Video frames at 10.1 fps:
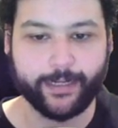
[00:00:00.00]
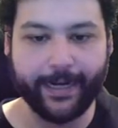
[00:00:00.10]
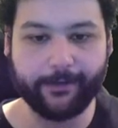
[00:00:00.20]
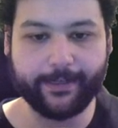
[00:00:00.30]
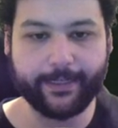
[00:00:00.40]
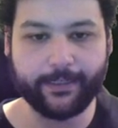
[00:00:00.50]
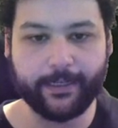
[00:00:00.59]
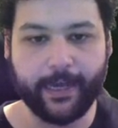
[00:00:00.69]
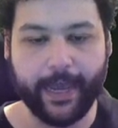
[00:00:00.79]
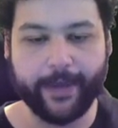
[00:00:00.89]
area,
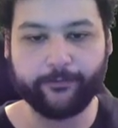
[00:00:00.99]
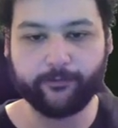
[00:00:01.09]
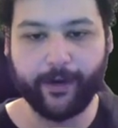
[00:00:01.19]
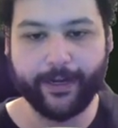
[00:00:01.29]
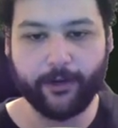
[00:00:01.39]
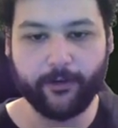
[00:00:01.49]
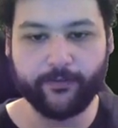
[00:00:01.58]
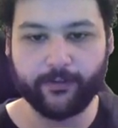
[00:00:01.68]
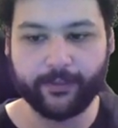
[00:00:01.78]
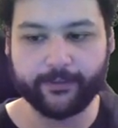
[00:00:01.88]
and right
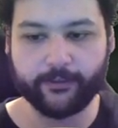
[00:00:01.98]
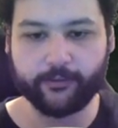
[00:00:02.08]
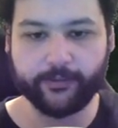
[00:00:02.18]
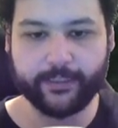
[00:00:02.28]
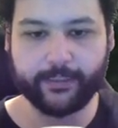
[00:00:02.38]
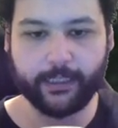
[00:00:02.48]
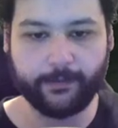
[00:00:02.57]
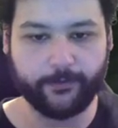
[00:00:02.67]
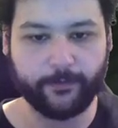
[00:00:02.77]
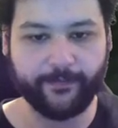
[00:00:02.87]
over on this tree
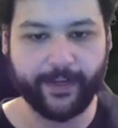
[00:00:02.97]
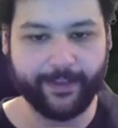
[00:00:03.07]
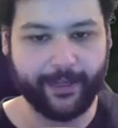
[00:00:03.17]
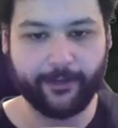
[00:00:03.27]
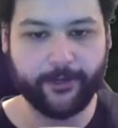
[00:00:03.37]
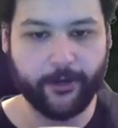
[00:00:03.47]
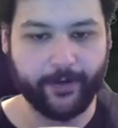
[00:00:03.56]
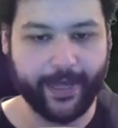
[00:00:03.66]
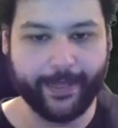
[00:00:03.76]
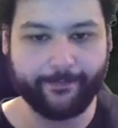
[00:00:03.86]
stump you'll find
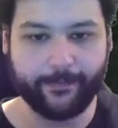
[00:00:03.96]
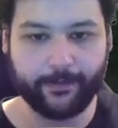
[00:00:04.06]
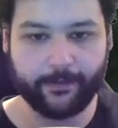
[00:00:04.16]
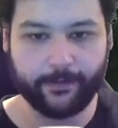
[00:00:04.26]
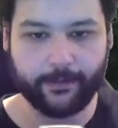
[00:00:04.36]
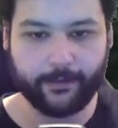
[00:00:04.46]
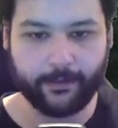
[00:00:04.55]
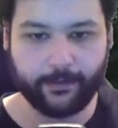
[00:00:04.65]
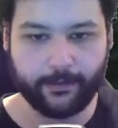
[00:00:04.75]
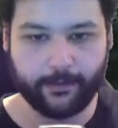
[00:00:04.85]
Unknown M.
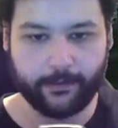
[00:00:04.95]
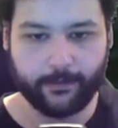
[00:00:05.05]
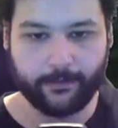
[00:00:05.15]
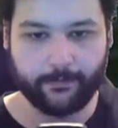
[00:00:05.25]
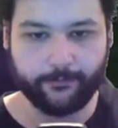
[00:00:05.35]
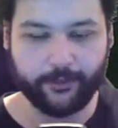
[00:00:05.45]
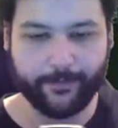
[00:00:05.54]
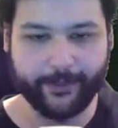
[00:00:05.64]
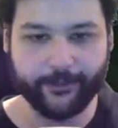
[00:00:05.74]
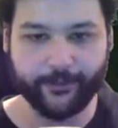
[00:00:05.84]
Just
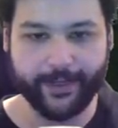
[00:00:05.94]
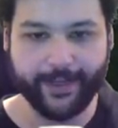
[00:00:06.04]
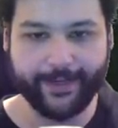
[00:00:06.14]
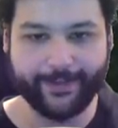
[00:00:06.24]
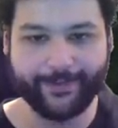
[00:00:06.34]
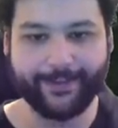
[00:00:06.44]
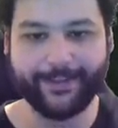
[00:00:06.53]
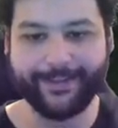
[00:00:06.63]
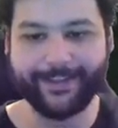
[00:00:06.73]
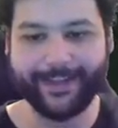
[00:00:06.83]
make sure to hit it.
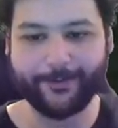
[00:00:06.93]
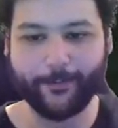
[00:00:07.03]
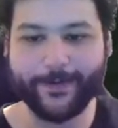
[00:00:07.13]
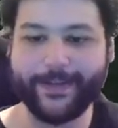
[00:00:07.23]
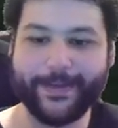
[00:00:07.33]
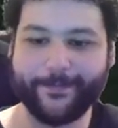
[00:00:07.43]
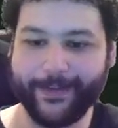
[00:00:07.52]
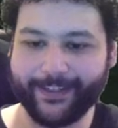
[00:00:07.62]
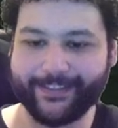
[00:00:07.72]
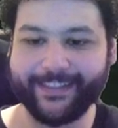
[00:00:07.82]
Has a weird
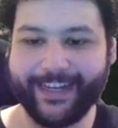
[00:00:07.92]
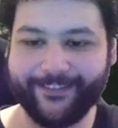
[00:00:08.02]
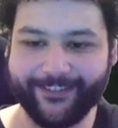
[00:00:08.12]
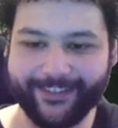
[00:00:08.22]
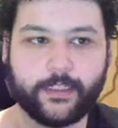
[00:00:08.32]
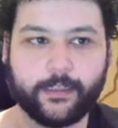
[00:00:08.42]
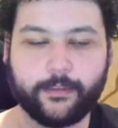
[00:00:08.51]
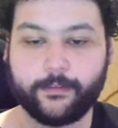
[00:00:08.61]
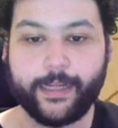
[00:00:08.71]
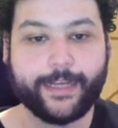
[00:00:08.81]
hitbox on that one.
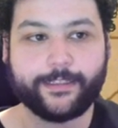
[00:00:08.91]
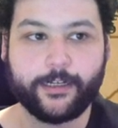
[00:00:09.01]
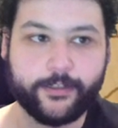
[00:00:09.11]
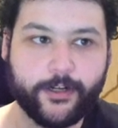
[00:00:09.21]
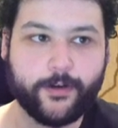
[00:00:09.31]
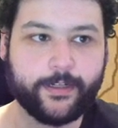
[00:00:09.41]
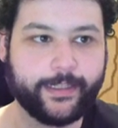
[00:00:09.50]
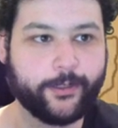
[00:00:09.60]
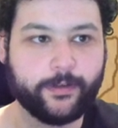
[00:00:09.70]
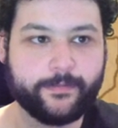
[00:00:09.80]
The last unknown in
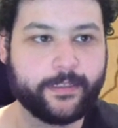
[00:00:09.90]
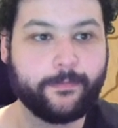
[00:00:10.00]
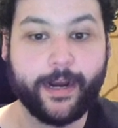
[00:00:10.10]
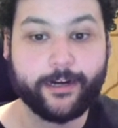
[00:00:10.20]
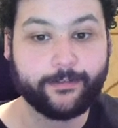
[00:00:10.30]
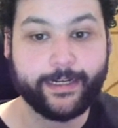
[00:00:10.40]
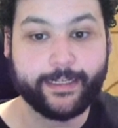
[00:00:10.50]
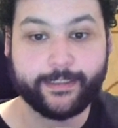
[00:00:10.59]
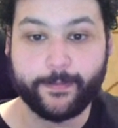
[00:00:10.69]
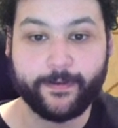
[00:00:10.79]
the Crimson
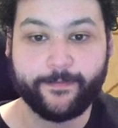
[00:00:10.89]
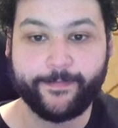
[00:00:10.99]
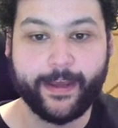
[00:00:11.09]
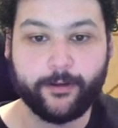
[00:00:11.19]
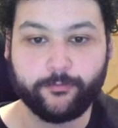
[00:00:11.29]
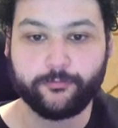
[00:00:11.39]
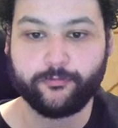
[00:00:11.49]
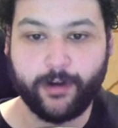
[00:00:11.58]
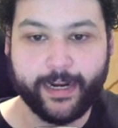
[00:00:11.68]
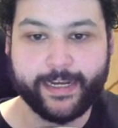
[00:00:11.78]
Mirelands can be found
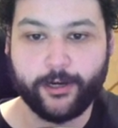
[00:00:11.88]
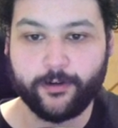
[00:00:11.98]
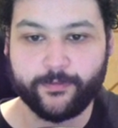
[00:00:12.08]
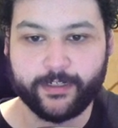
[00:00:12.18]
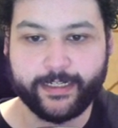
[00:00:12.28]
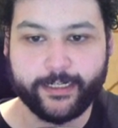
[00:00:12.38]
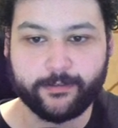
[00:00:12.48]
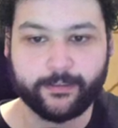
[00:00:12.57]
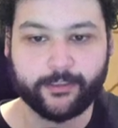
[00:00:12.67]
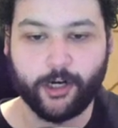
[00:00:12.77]
right over here
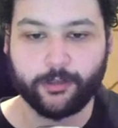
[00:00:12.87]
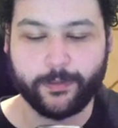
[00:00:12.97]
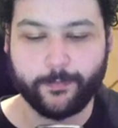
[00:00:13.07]
in the Scarlet